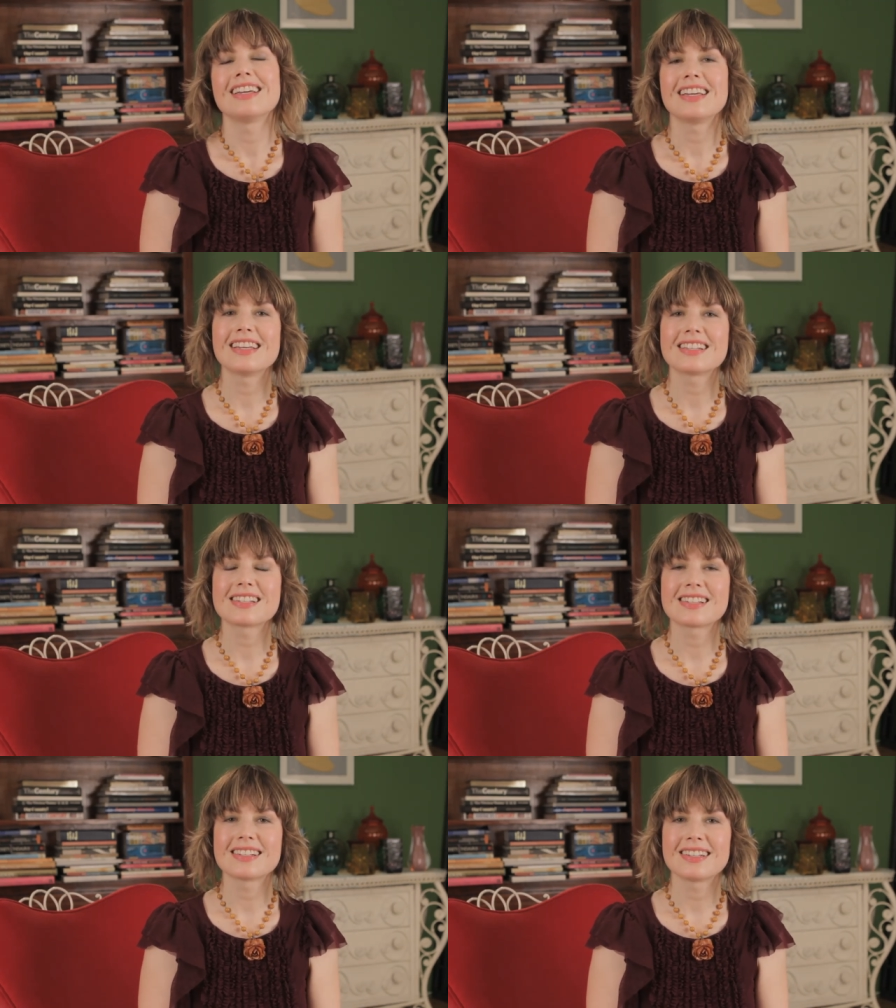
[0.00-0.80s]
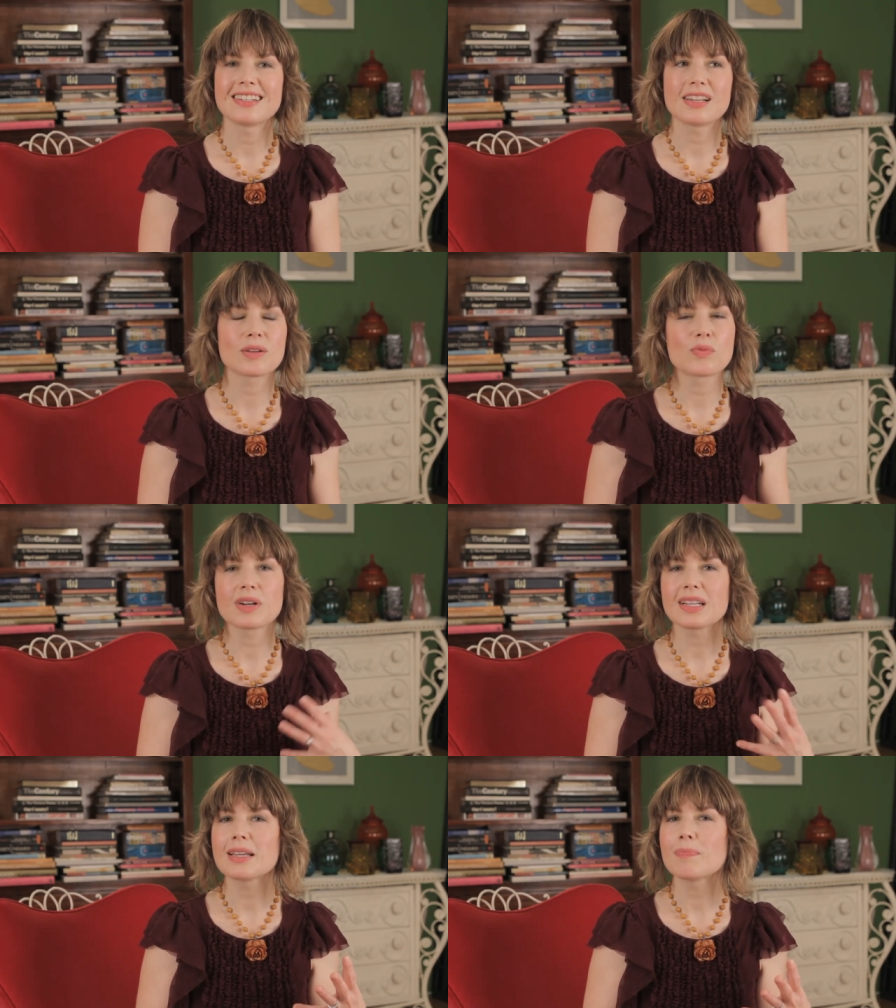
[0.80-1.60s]
it's, you can
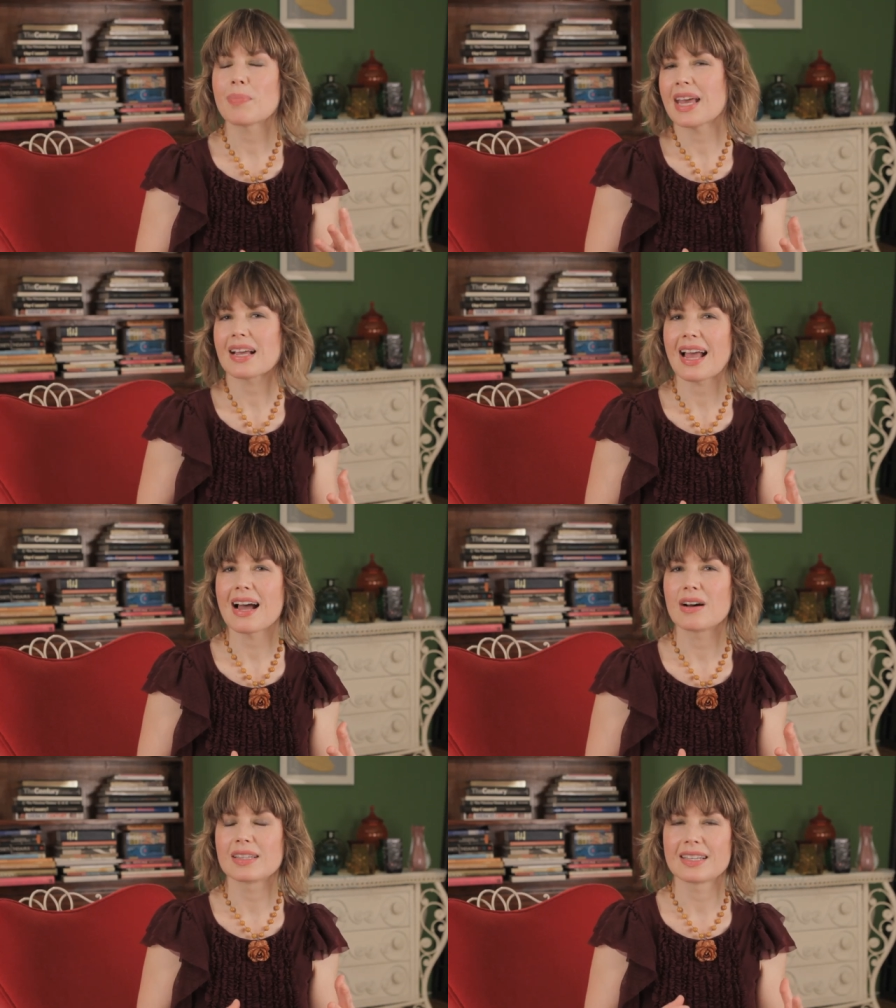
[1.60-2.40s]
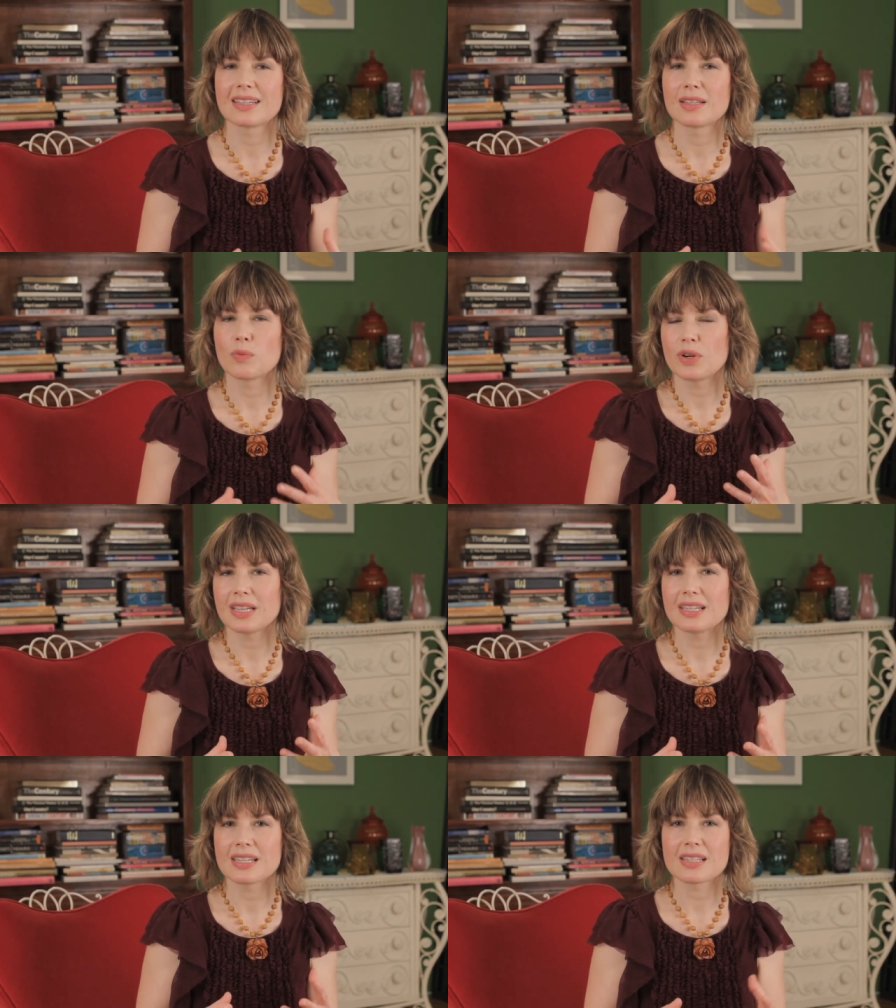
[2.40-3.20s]
really pick out the
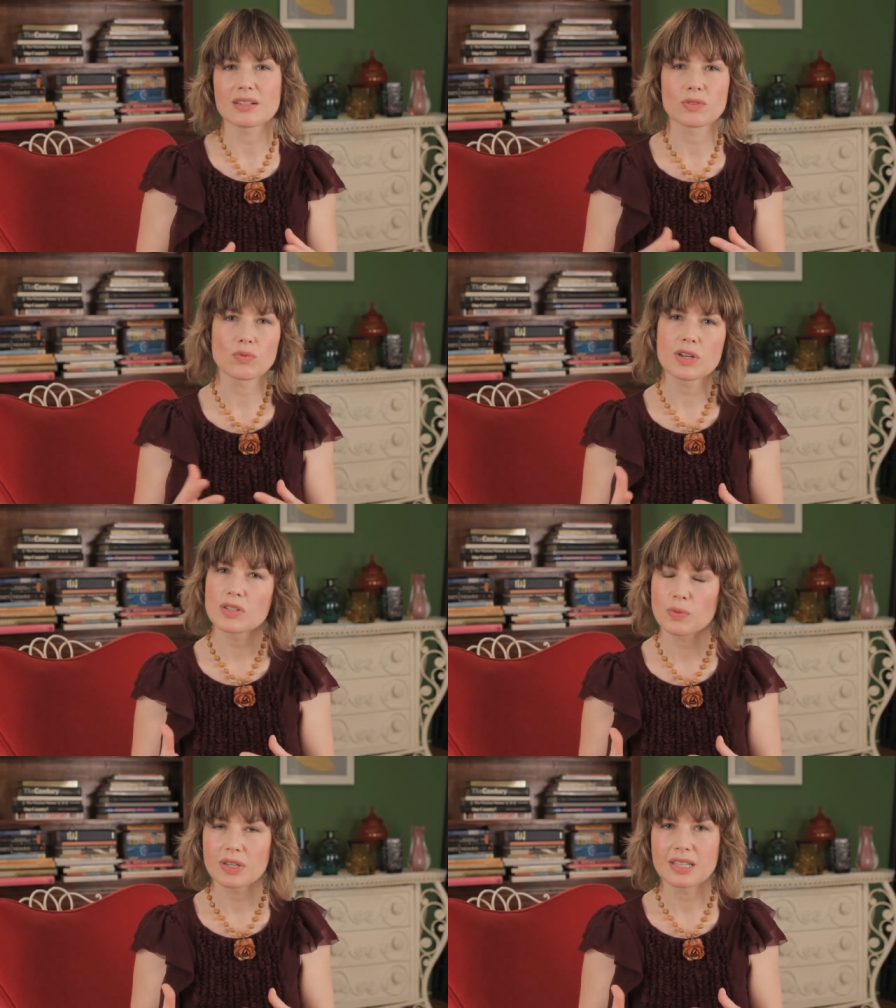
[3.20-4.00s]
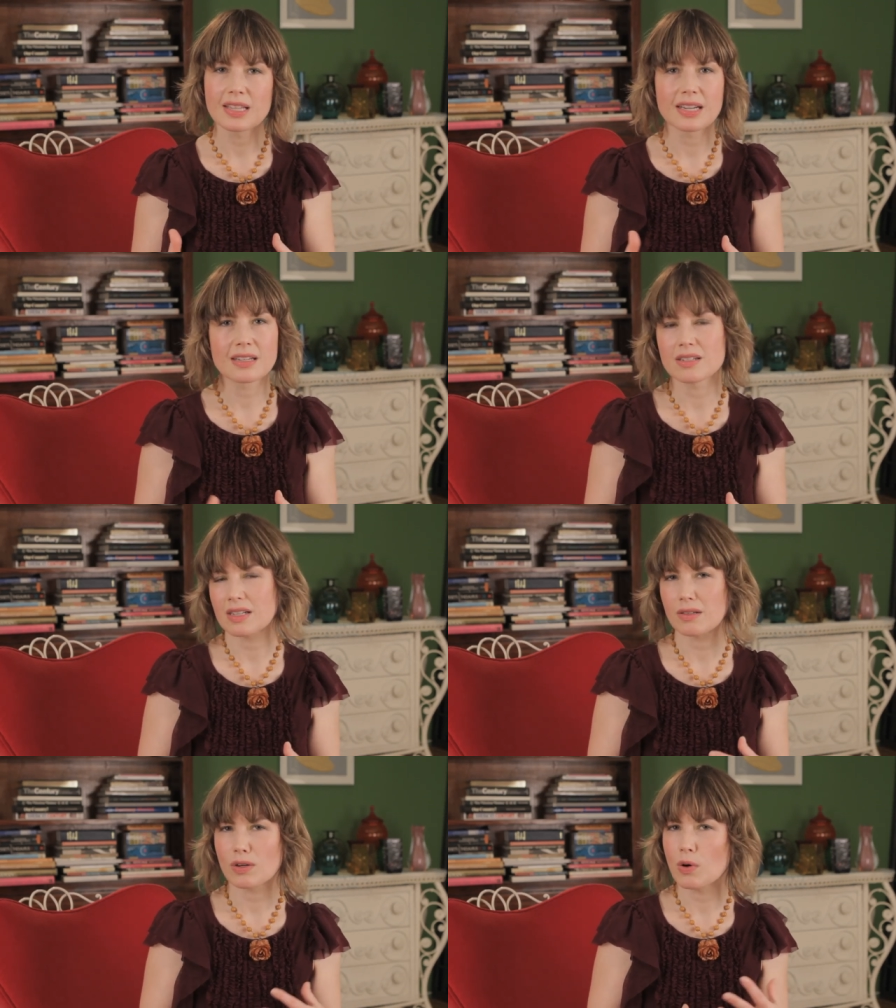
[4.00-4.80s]
woodiness. There's rosewood in there. There's a
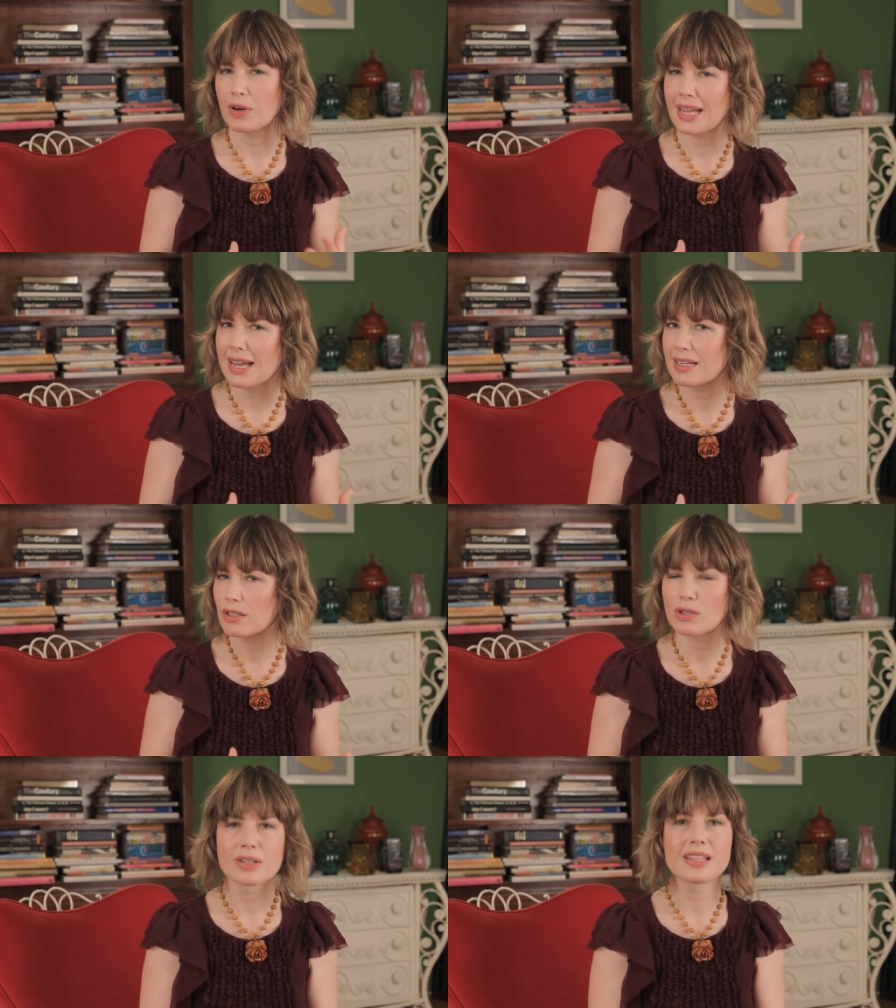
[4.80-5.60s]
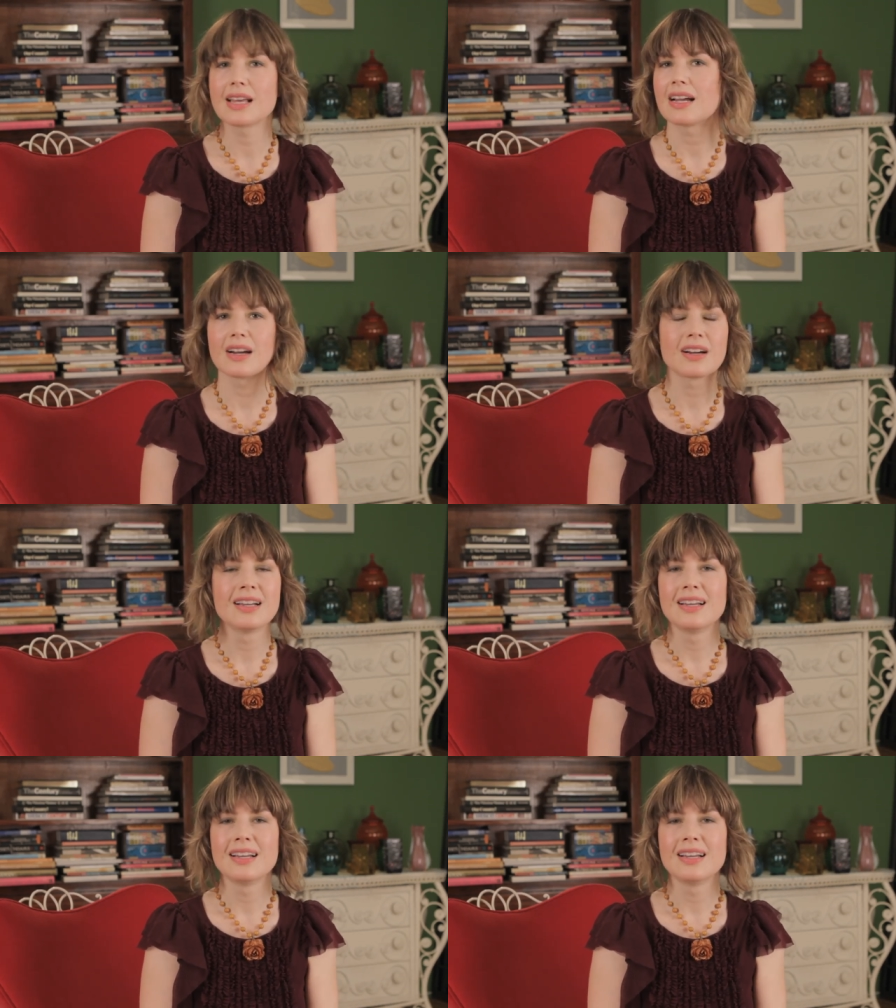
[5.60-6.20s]
little coriander in there.